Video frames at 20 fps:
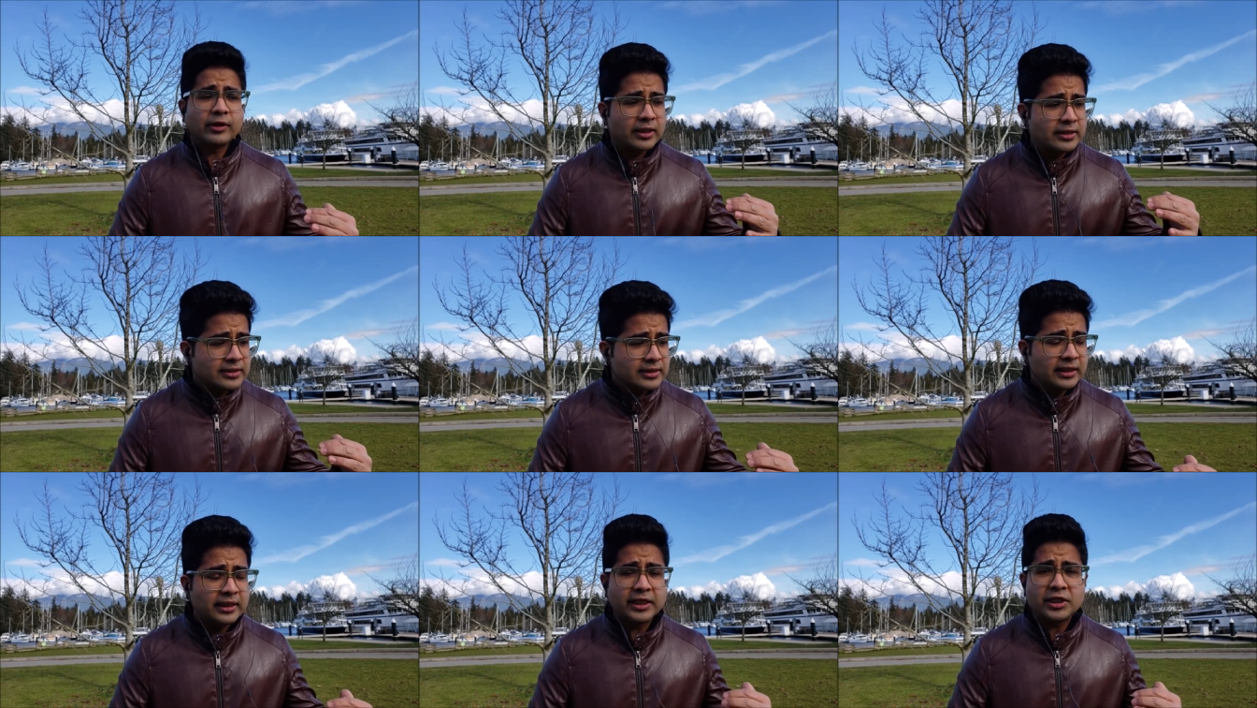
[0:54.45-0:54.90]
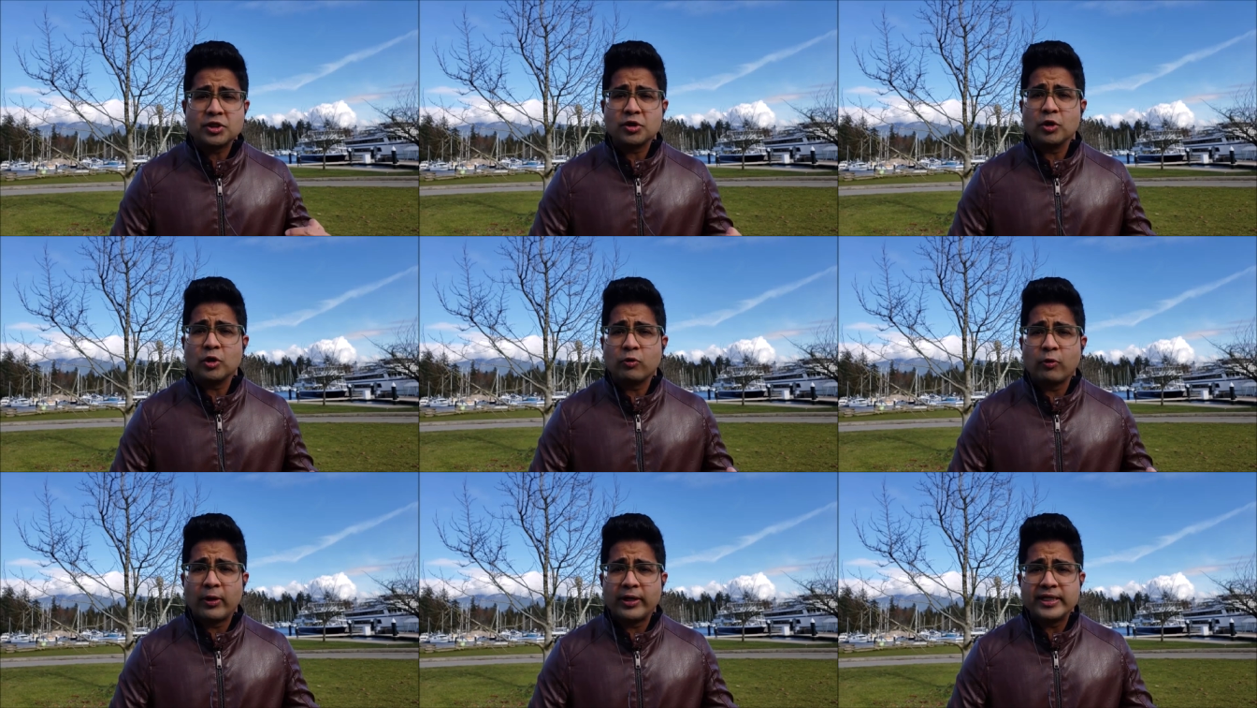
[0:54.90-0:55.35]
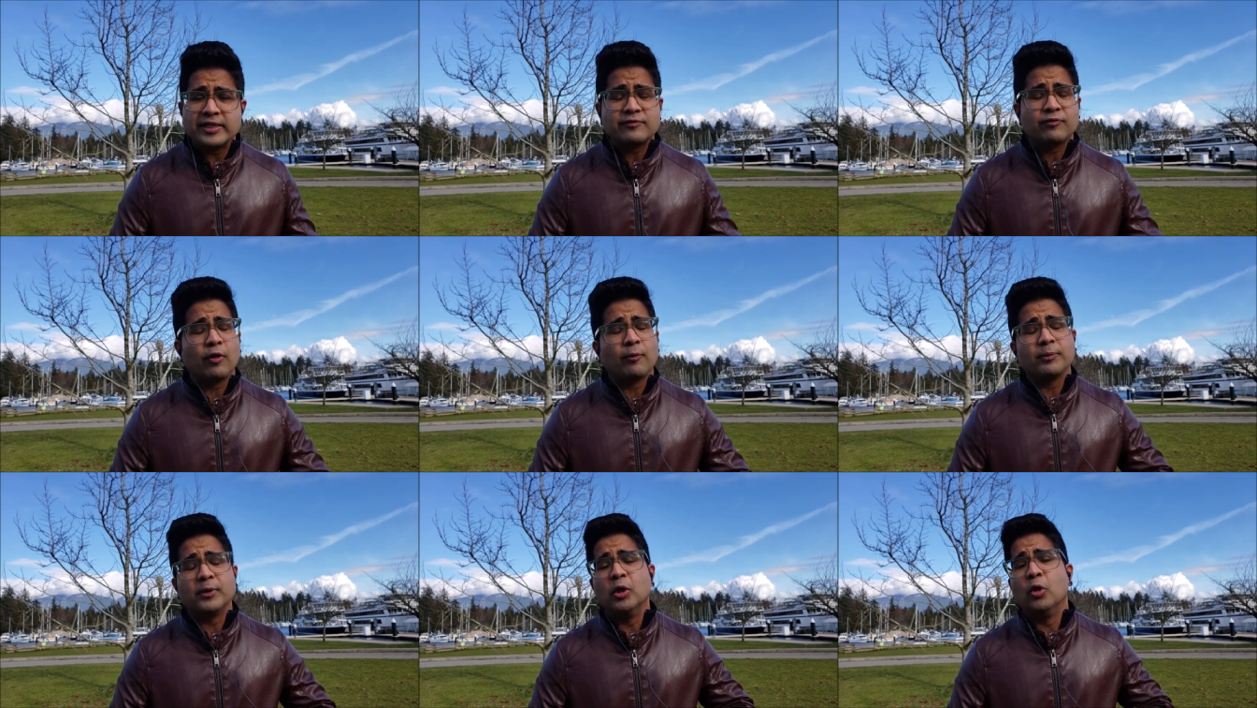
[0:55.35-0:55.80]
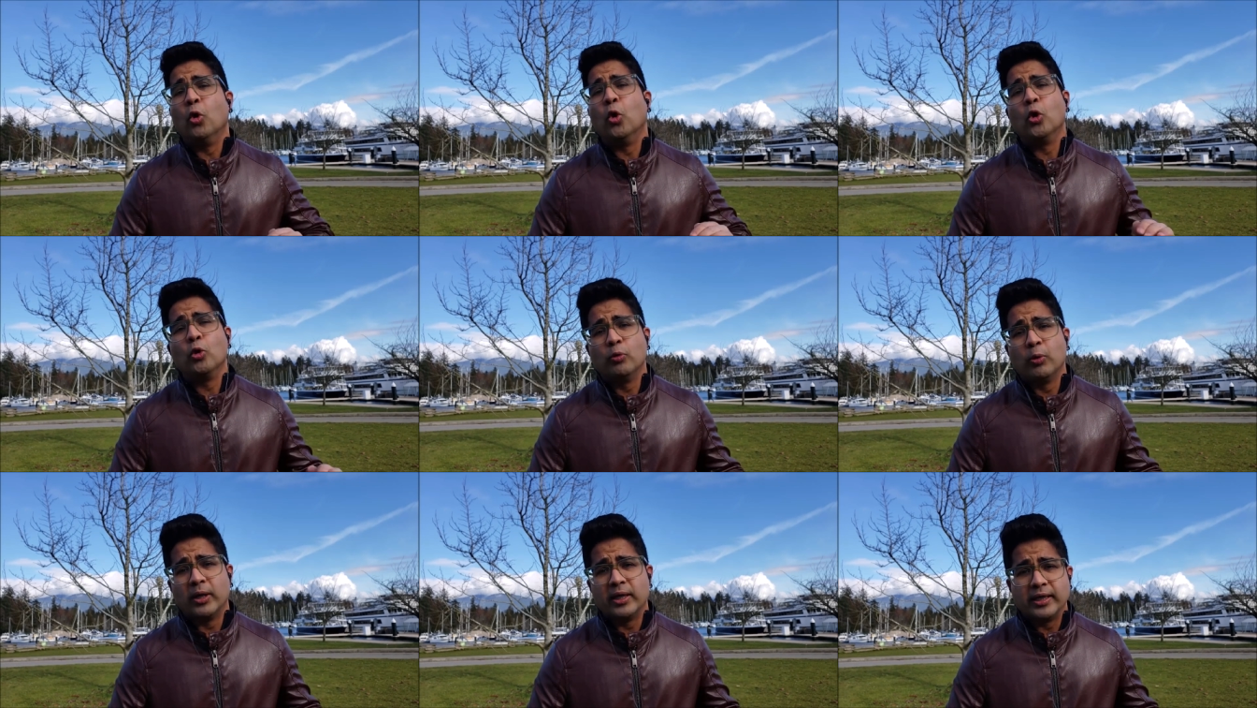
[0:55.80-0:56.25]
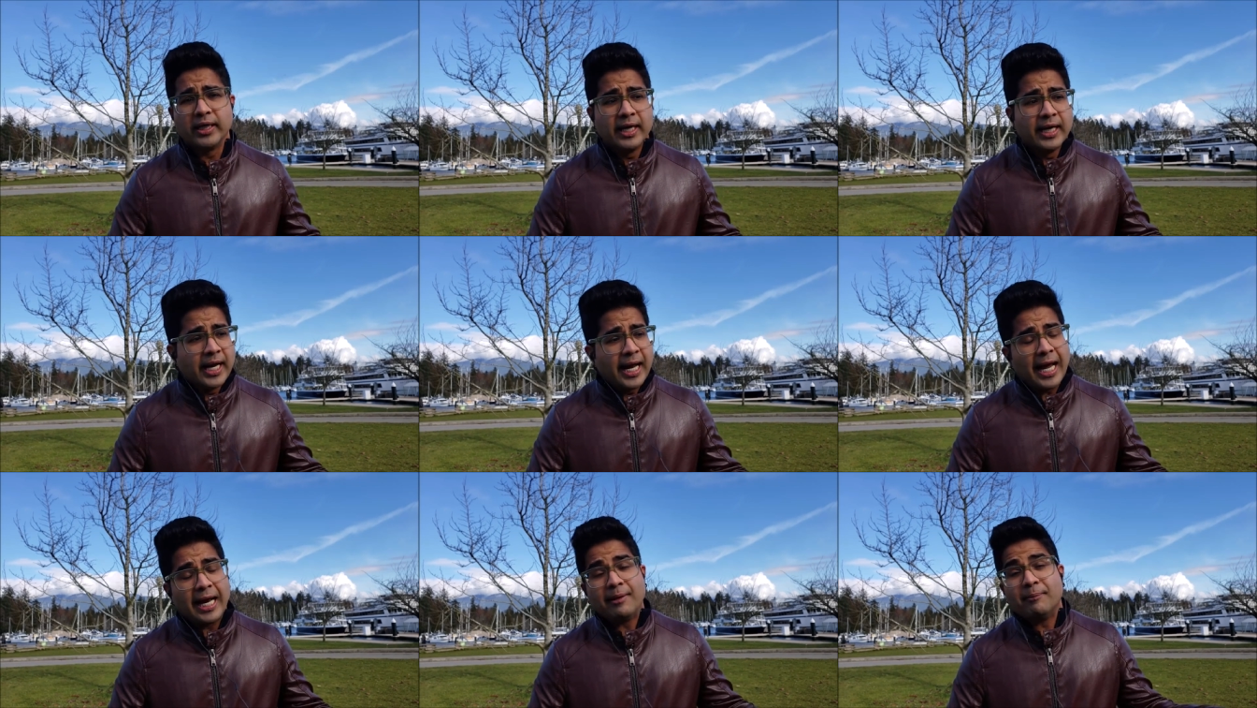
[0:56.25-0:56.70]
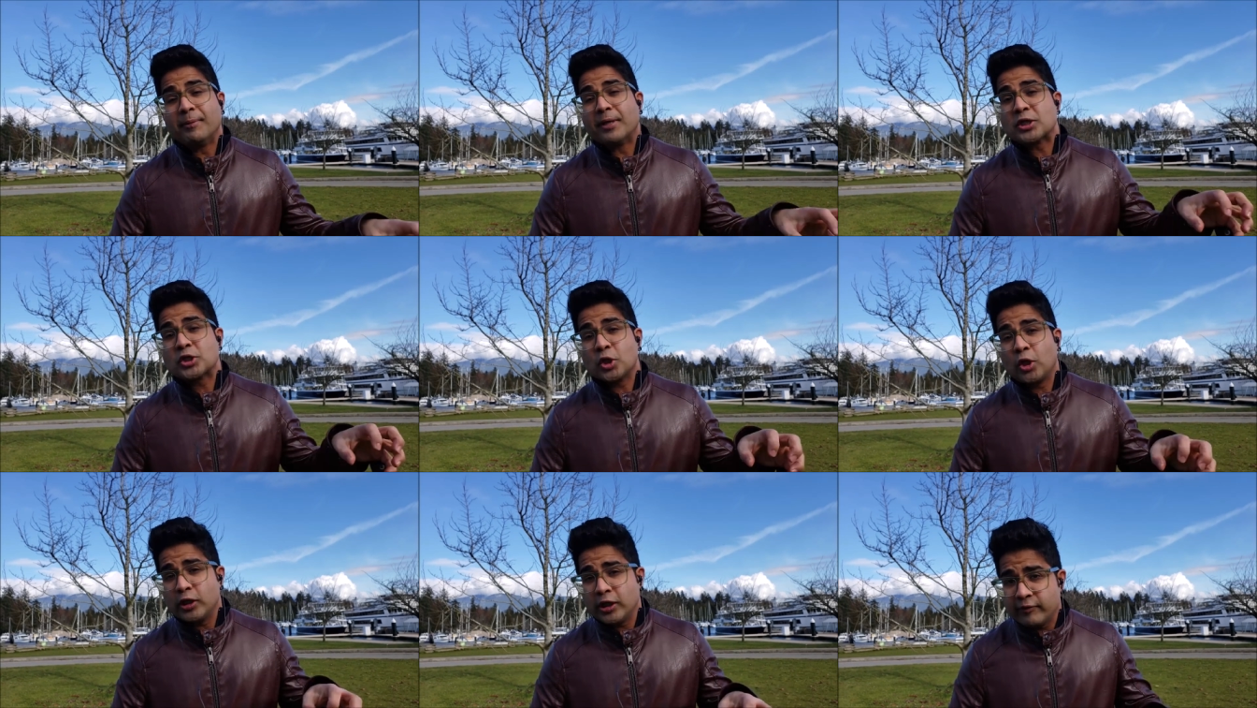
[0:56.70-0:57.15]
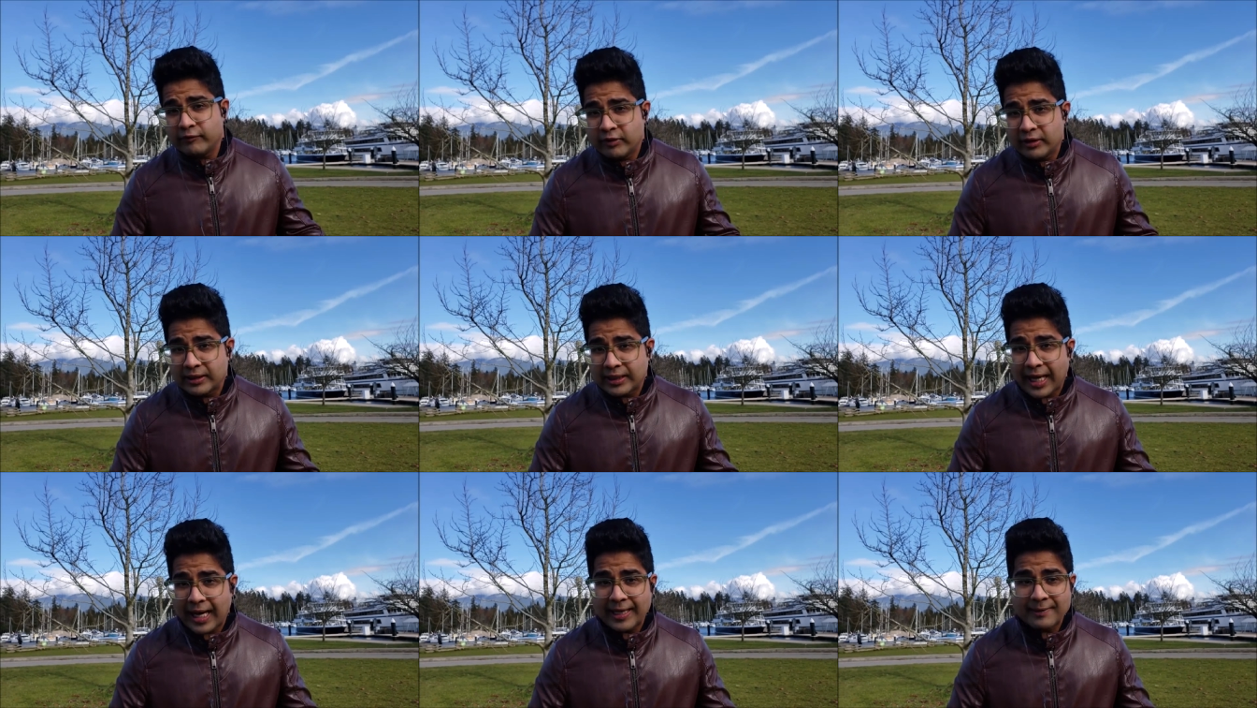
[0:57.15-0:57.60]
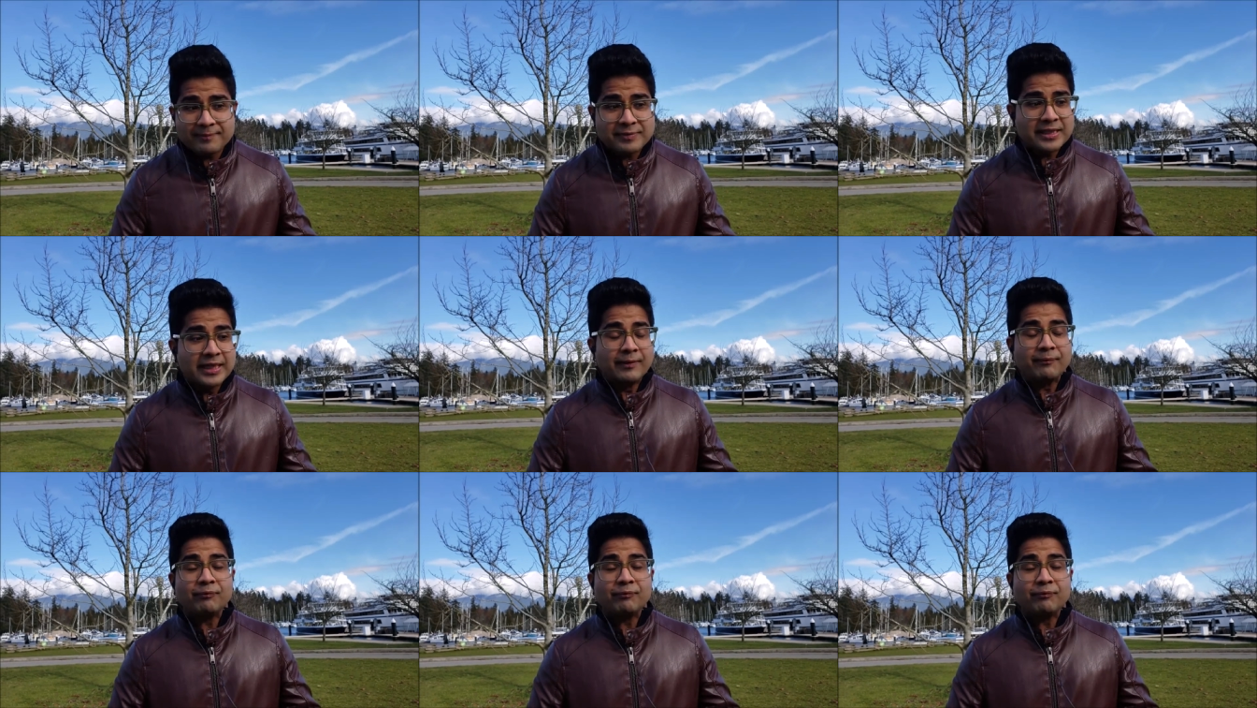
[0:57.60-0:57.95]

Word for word: consultation queries from the whole world, and majority of the times